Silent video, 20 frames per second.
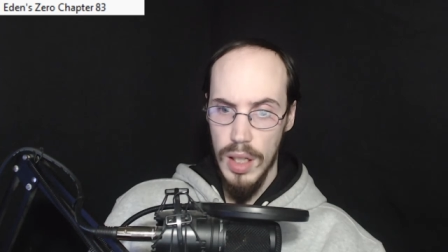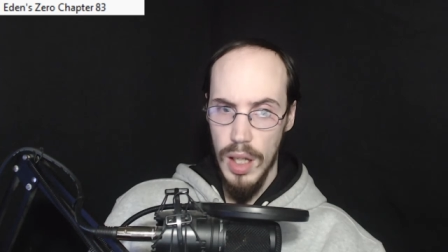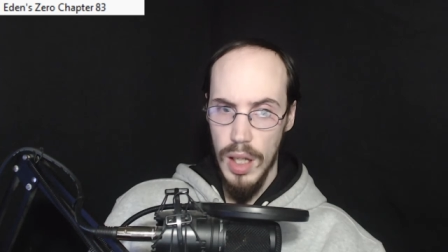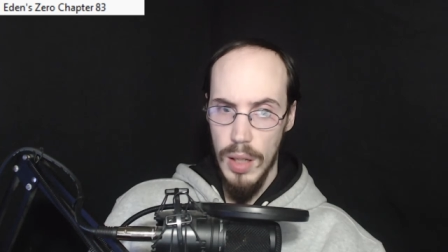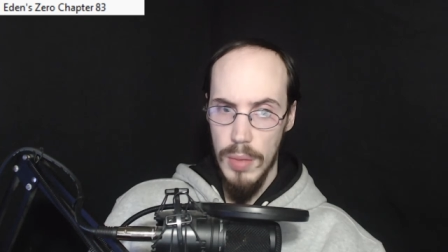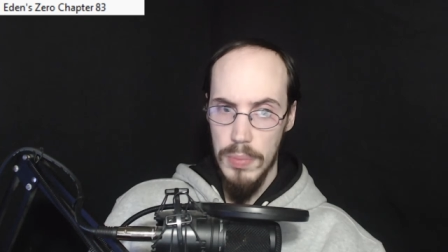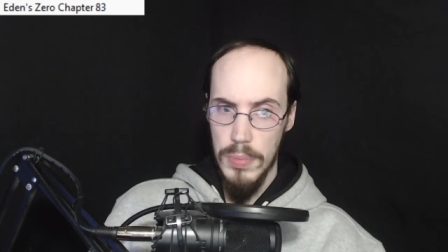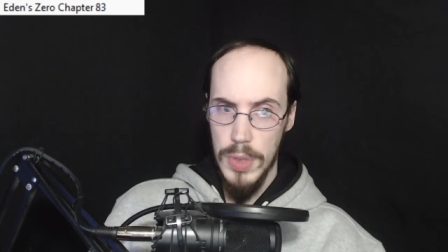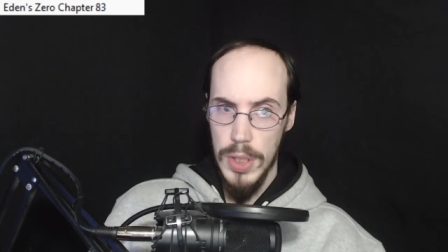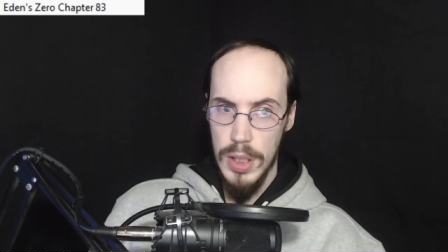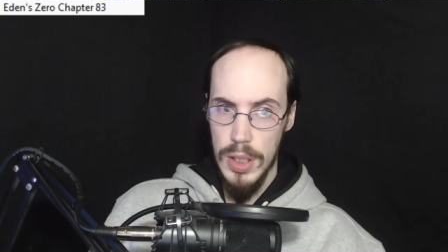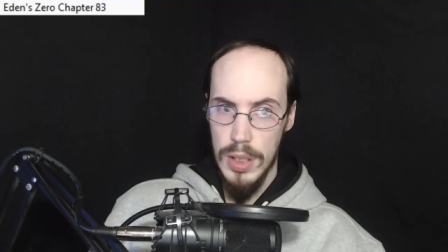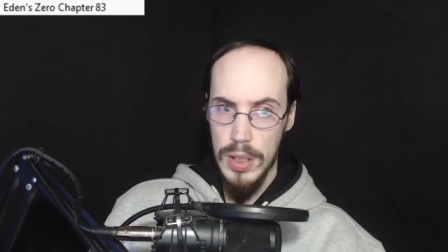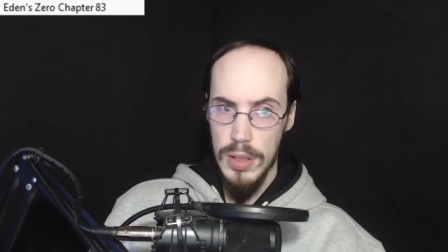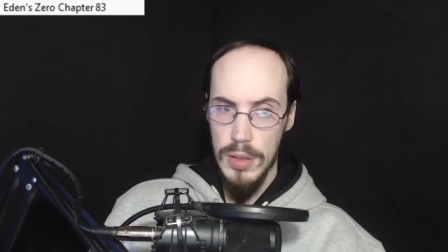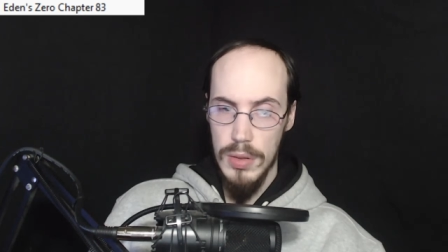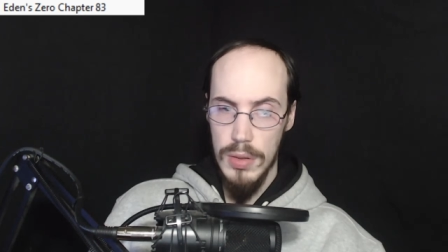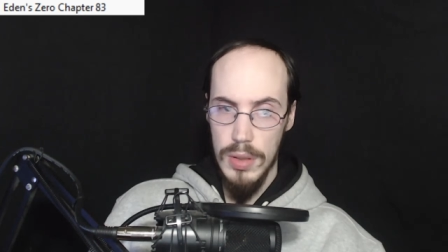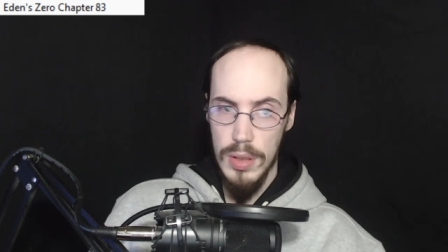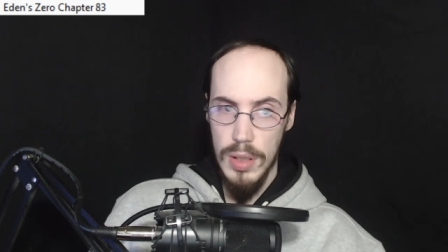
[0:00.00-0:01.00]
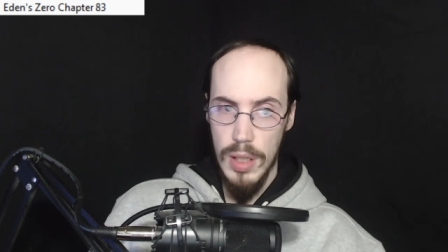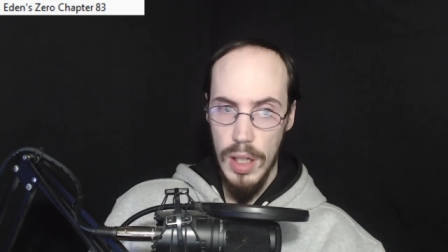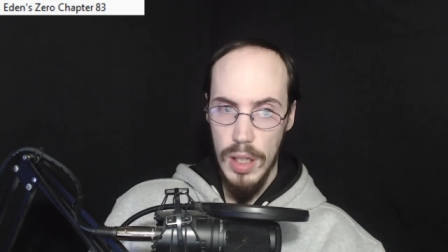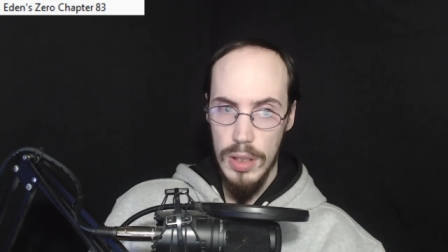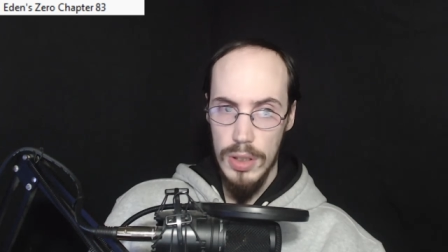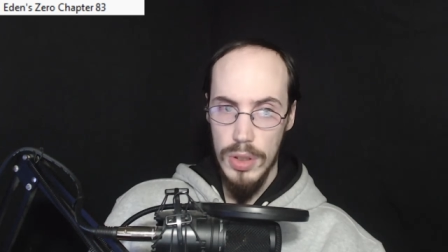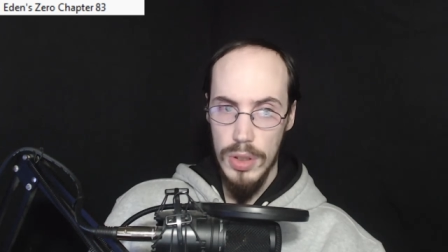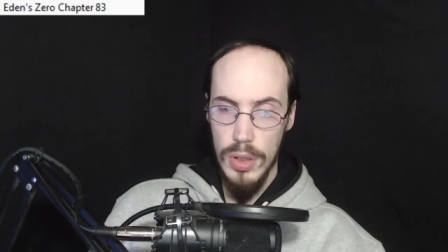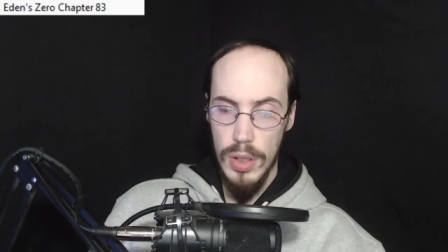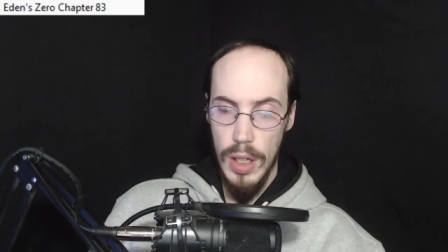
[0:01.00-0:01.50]
I'm just not
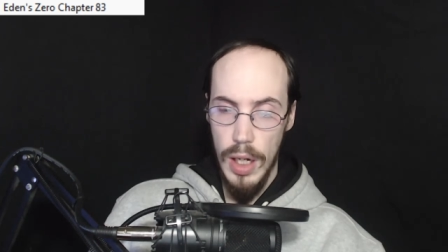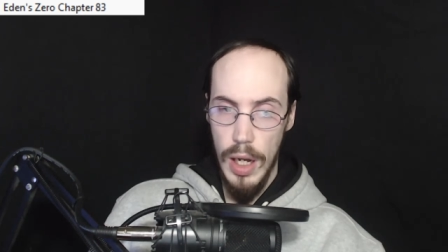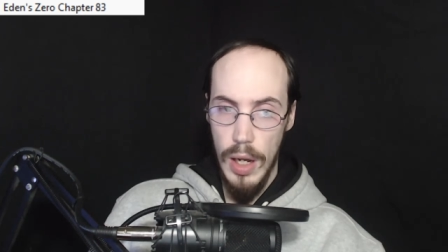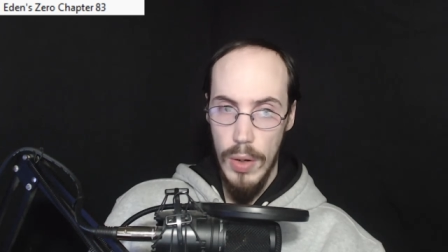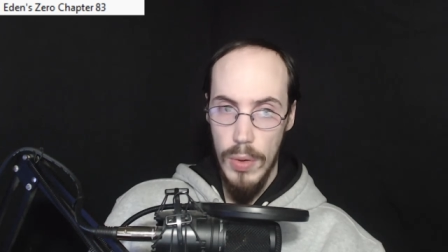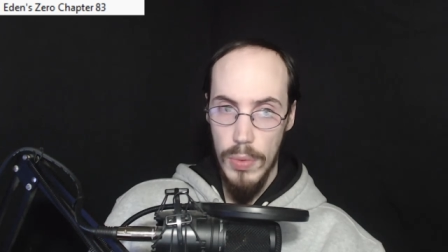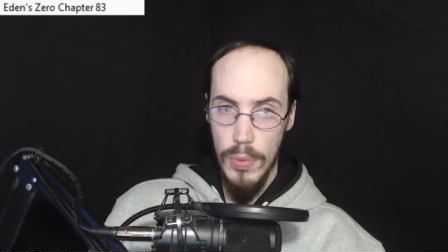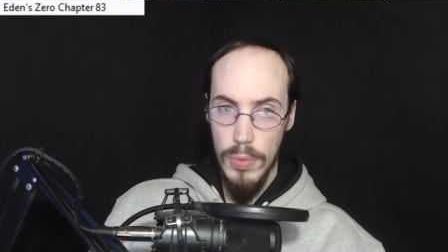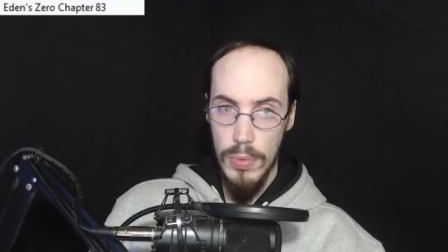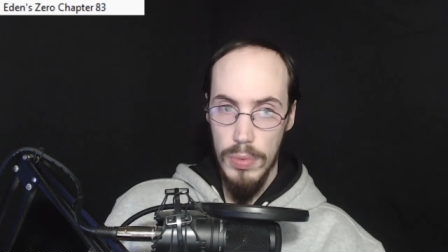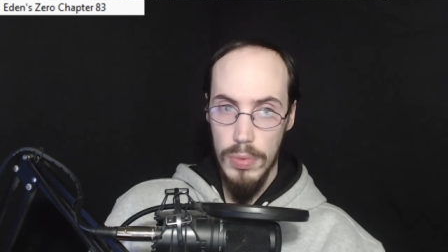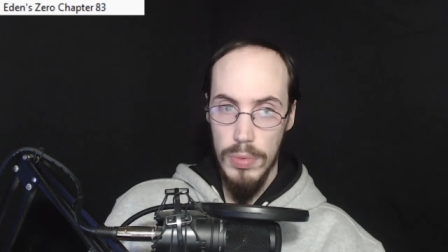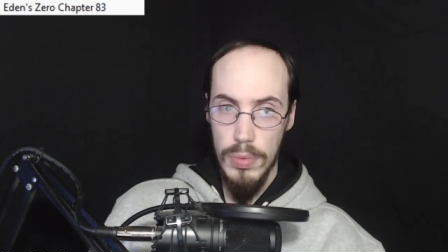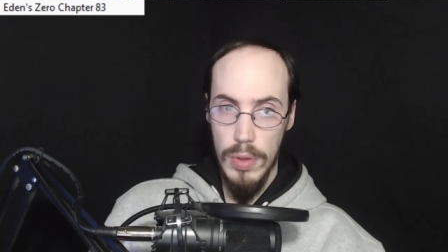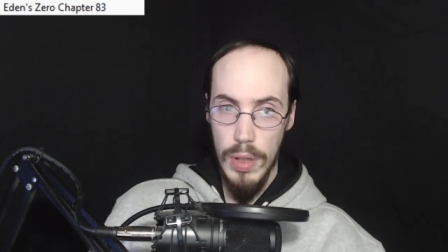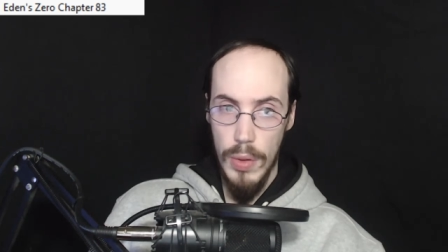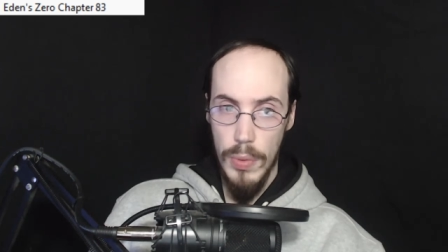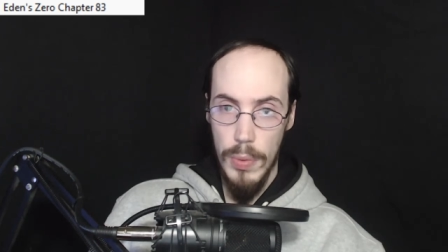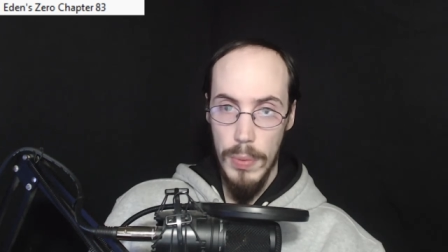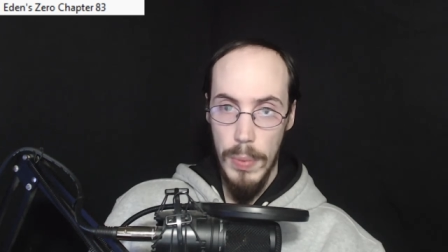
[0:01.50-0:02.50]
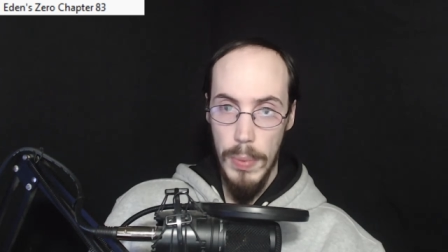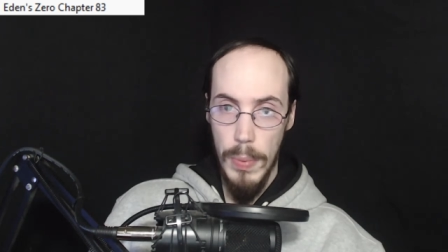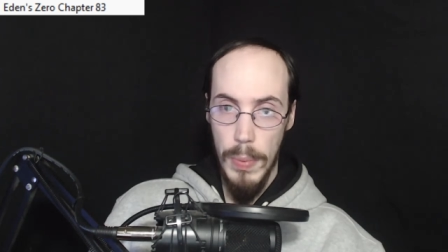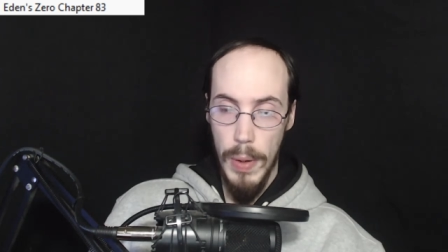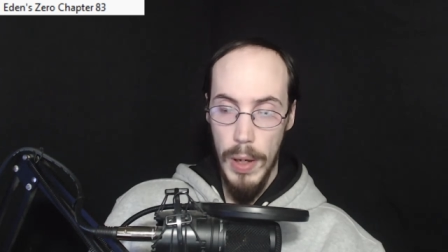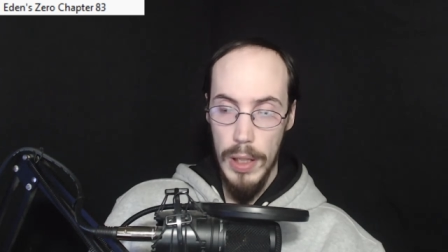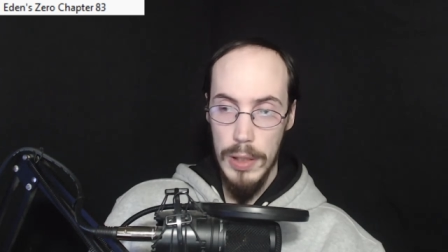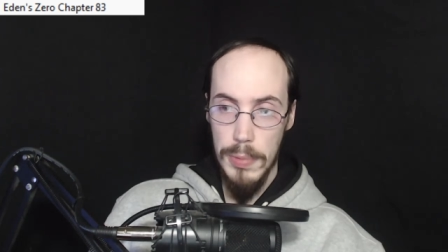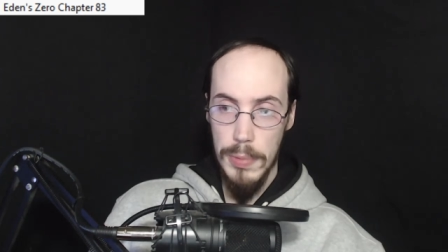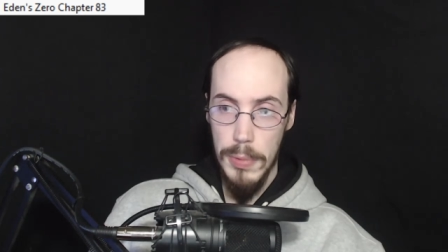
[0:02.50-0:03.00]
sure how that would be
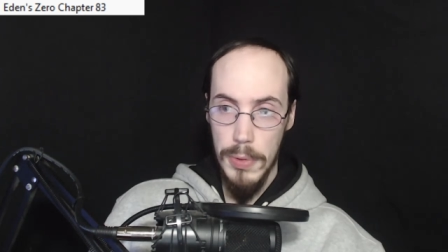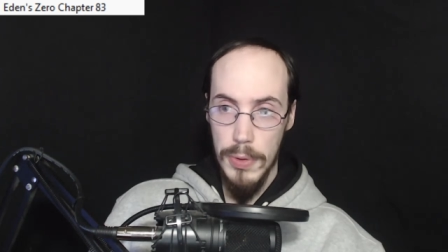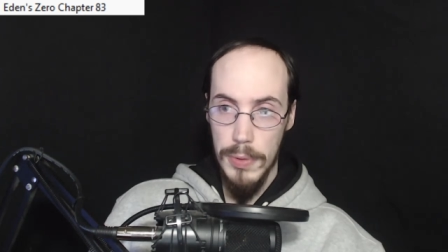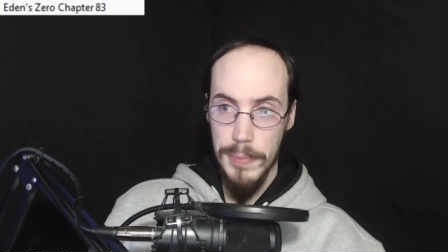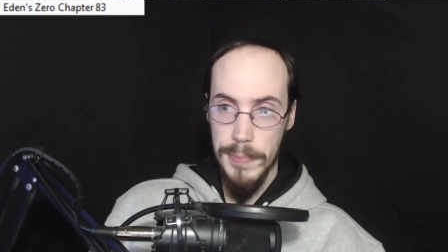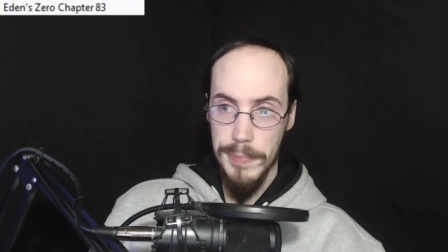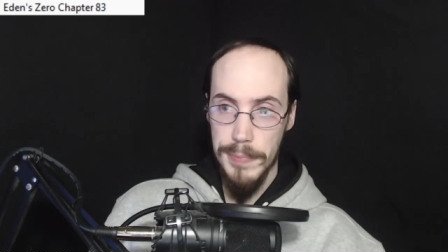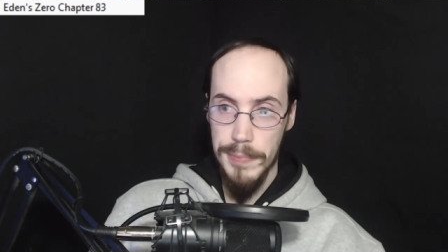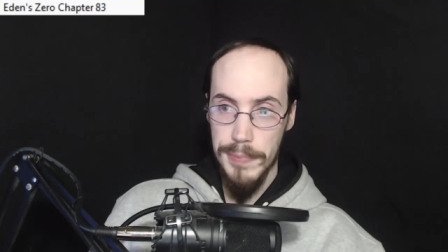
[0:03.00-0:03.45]
possible.